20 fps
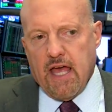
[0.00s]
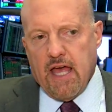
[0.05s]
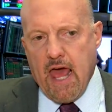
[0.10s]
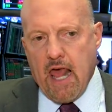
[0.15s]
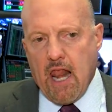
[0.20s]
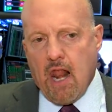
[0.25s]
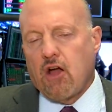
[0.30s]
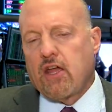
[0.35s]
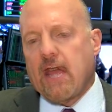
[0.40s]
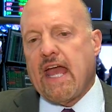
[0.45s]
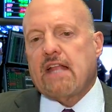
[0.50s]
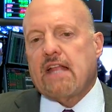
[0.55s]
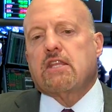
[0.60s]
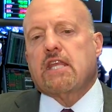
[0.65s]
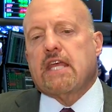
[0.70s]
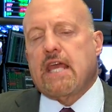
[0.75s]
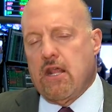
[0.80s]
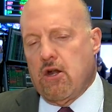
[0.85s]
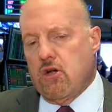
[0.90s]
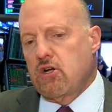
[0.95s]
And I'll get
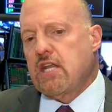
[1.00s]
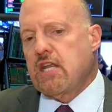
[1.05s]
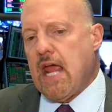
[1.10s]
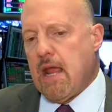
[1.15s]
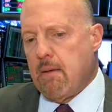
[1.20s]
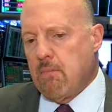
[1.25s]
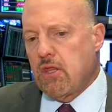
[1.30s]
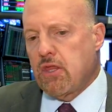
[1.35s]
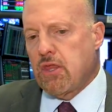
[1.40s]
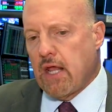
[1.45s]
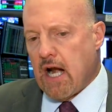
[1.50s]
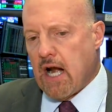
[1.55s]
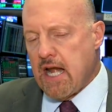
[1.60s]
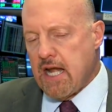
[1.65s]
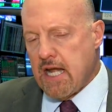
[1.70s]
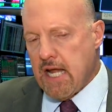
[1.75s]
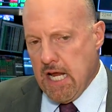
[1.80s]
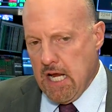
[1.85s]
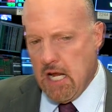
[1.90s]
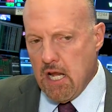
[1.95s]
the entertainment that I
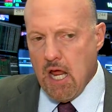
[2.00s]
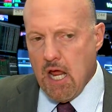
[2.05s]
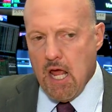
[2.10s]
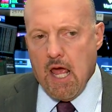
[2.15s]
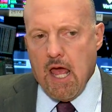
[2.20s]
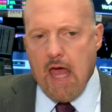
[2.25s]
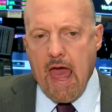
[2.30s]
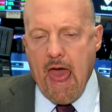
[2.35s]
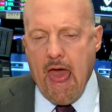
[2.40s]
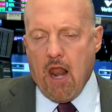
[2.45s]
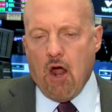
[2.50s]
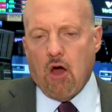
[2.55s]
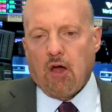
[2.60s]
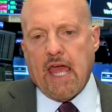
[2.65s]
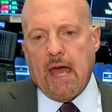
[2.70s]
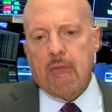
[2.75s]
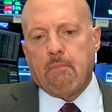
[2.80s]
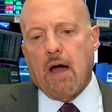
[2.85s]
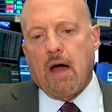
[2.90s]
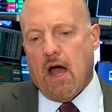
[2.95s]
need, and I'll
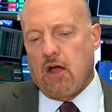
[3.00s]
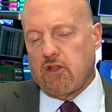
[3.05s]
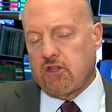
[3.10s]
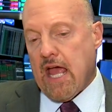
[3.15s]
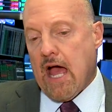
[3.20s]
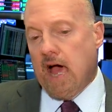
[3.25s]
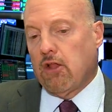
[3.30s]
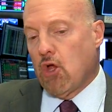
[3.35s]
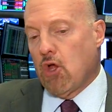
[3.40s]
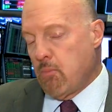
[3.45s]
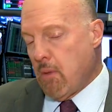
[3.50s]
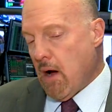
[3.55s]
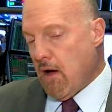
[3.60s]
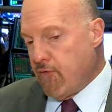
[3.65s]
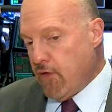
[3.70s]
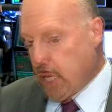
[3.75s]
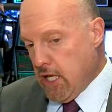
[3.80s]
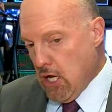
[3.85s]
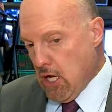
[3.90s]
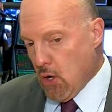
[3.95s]
download my
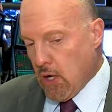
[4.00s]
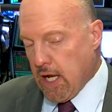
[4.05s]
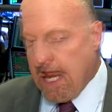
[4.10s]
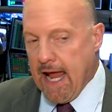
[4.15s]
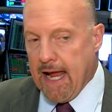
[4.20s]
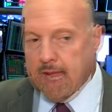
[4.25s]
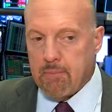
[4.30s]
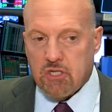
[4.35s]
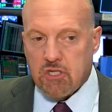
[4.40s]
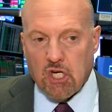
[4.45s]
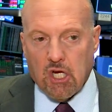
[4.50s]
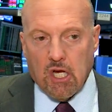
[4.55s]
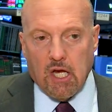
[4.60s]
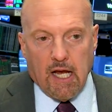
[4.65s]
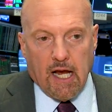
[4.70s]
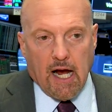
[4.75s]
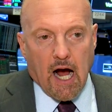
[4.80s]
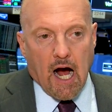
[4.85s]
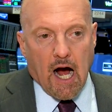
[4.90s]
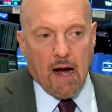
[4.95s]
video games,
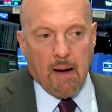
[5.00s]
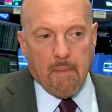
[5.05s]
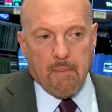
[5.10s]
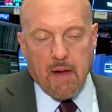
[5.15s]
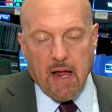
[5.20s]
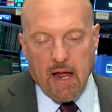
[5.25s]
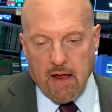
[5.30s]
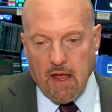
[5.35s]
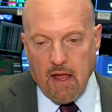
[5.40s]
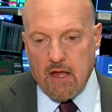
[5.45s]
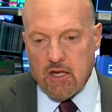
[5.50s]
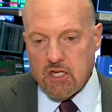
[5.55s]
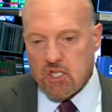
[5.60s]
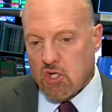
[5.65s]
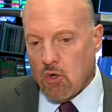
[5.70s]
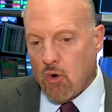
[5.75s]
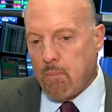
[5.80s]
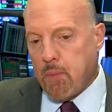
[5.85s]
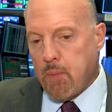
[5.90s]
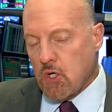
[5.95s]
And
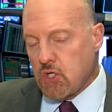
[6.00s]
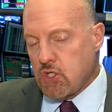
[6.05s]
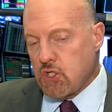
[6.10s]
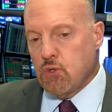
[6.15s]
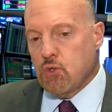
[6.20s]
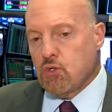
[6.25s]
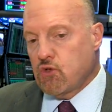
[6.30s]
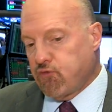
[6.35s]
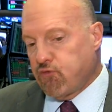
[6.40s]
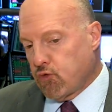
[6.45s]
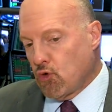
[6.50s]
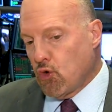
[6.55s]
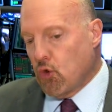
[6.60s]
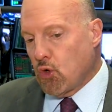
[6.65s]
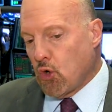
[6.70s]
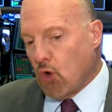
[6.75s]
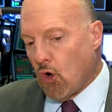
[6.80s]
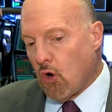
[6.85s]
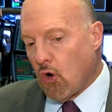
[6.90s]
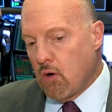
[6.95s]
so a person who's
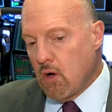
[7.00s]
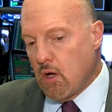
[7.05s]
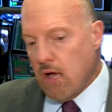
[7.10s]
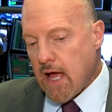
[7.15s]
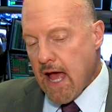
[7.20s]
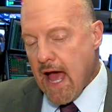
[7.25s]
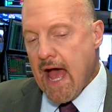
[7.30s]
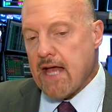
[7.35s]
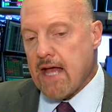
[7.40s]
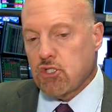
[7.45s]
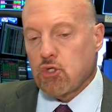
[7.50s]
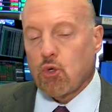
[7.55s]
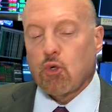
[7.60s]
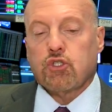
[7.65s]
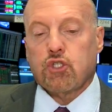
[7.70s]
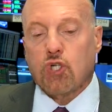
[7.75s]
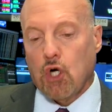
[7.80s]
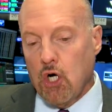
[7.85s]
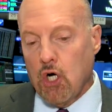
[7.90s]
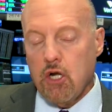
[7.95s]
frugal has
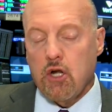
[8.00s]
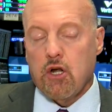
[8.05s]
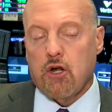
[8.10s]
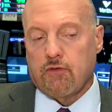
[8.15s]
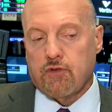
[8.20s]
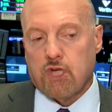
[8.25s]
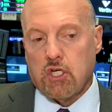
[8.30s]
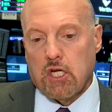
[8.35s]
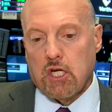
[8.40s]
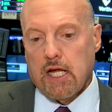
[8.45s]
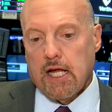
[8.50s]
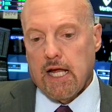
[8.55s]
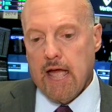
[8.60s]
alternatives.